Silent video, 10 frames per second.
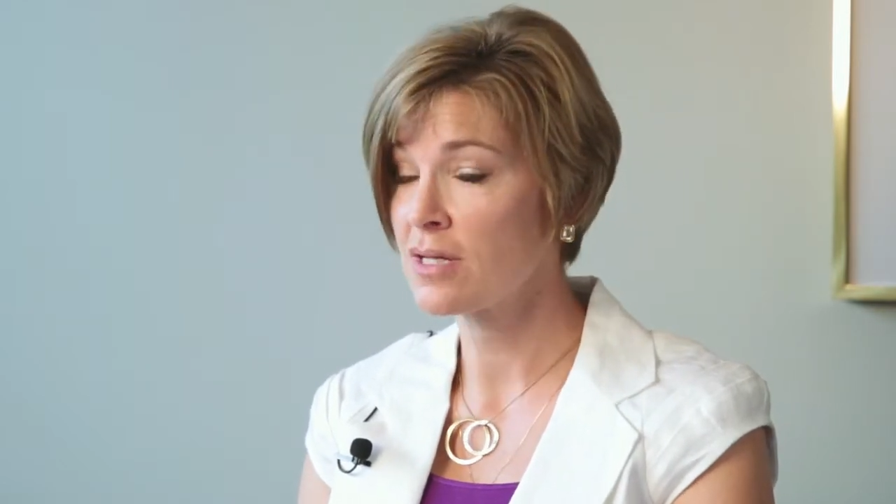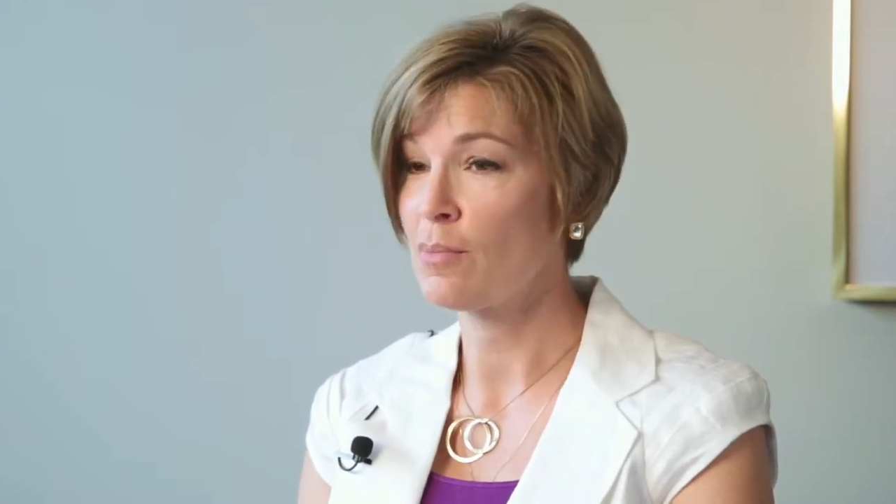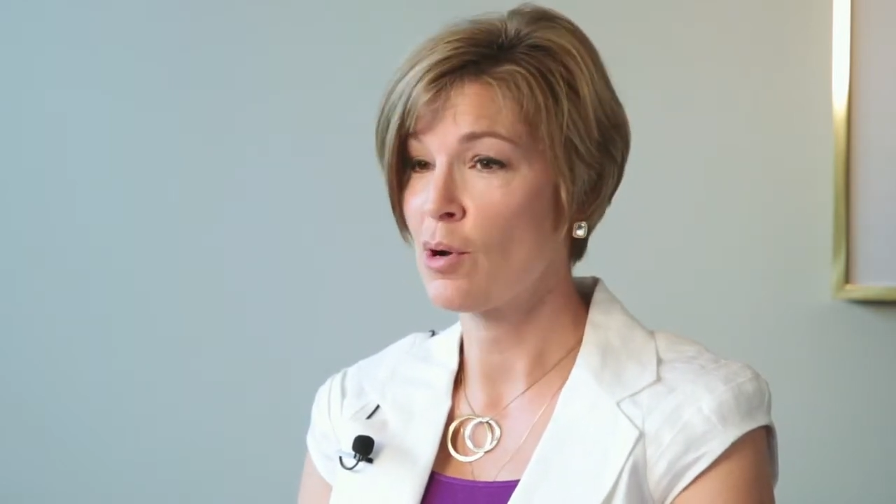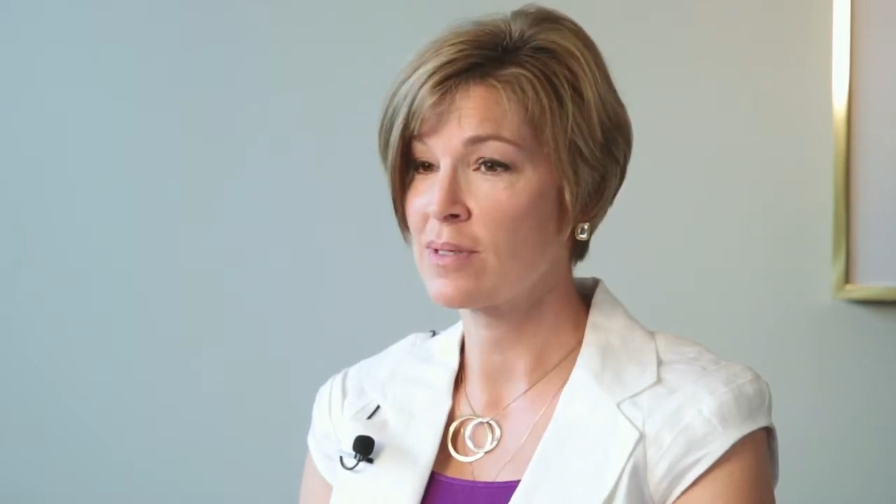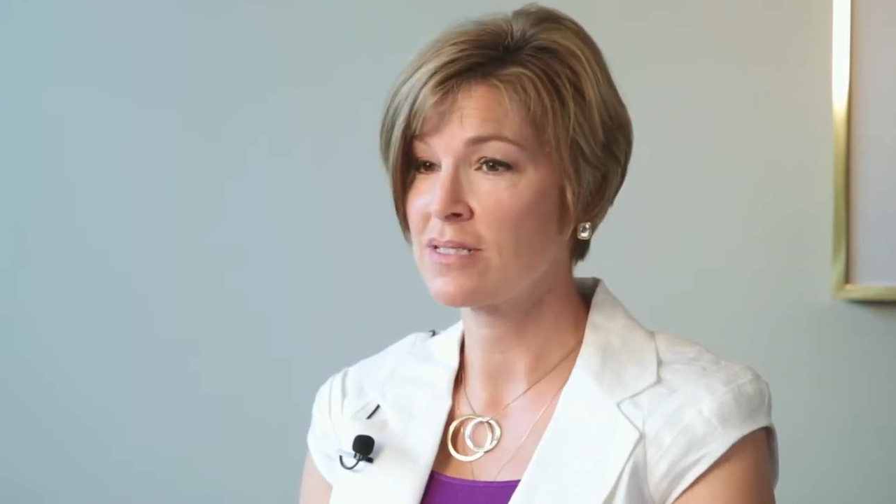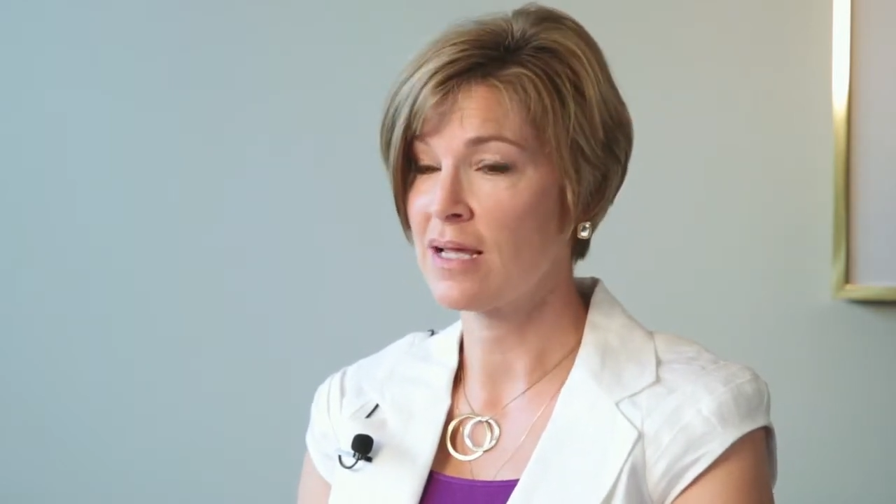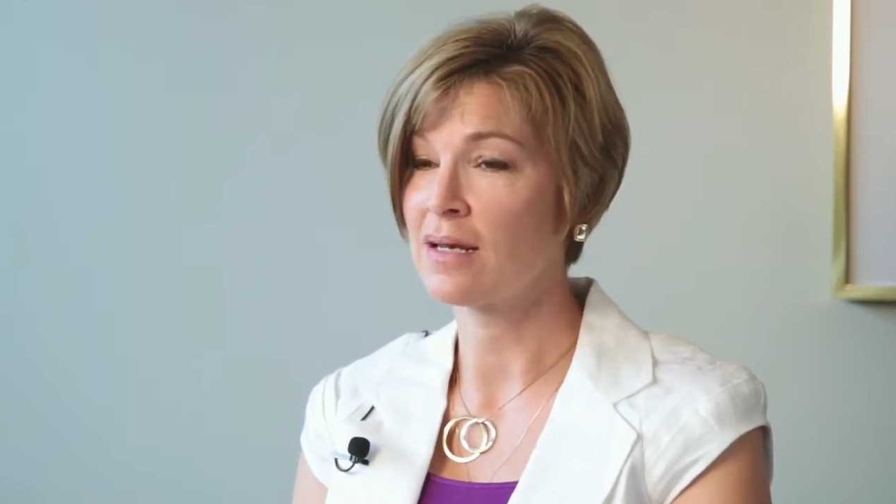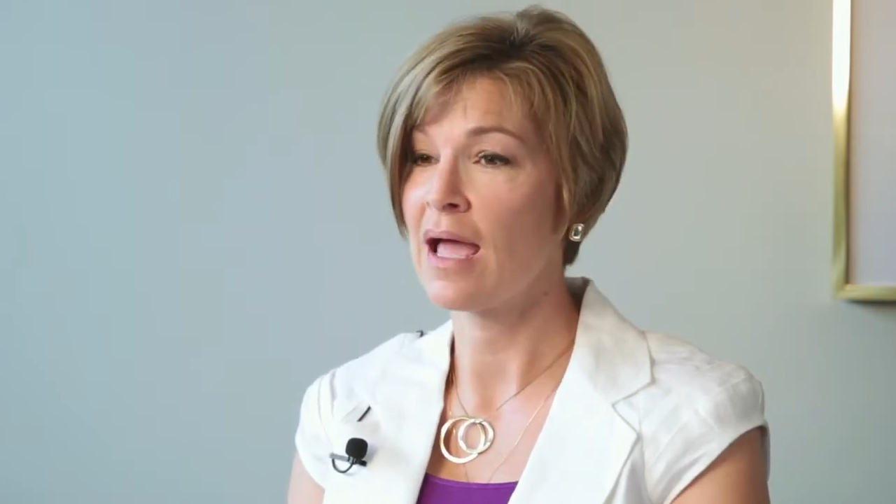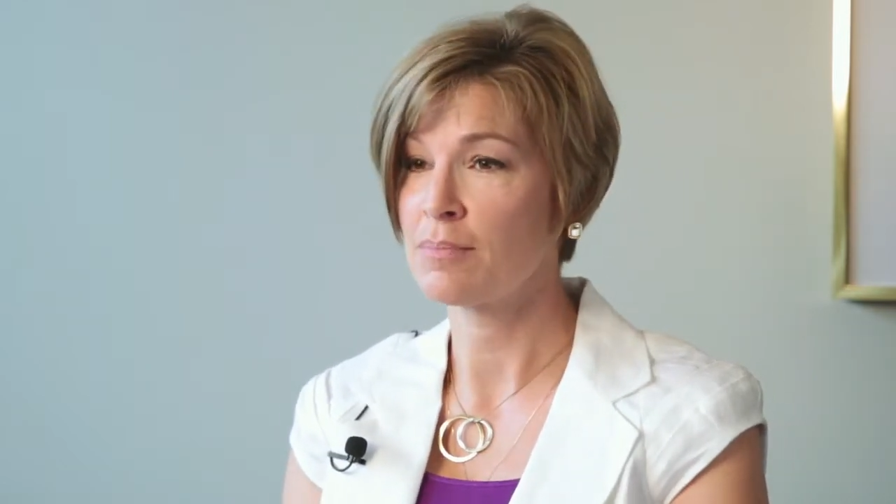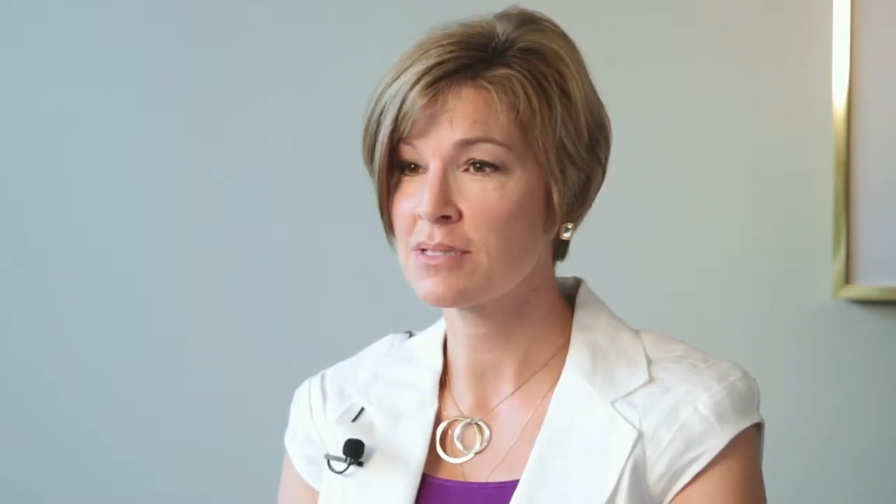come home and take
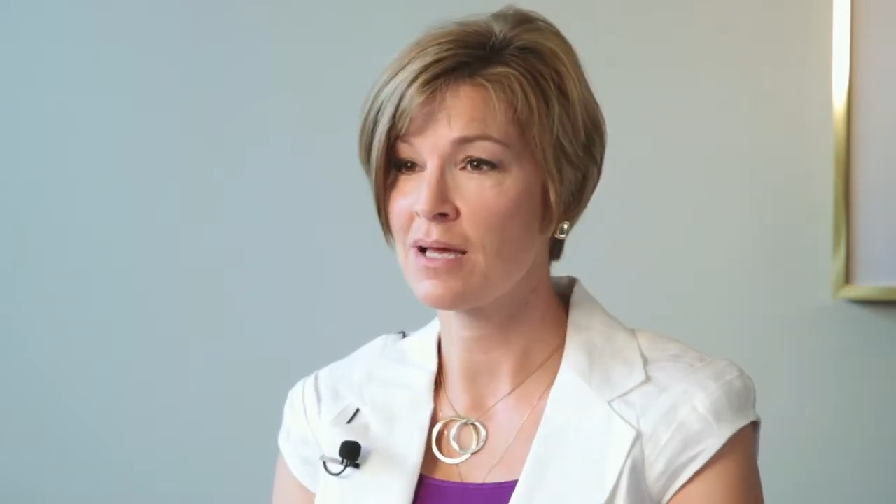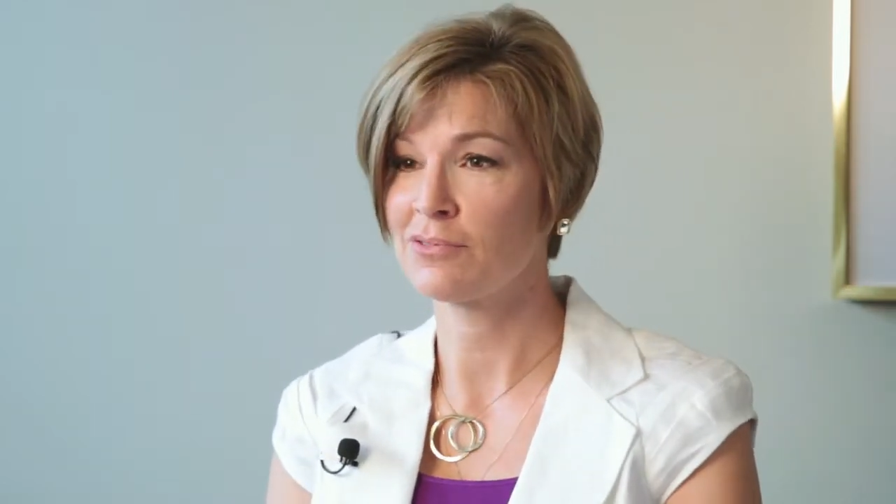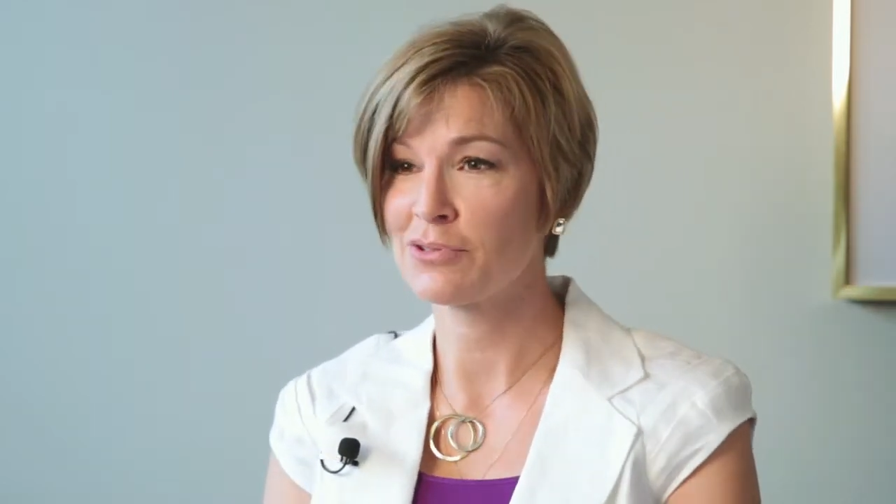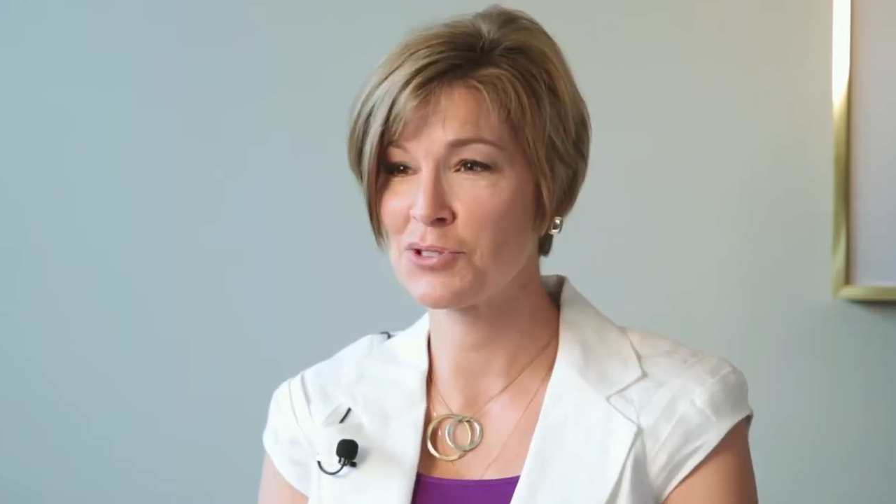naps after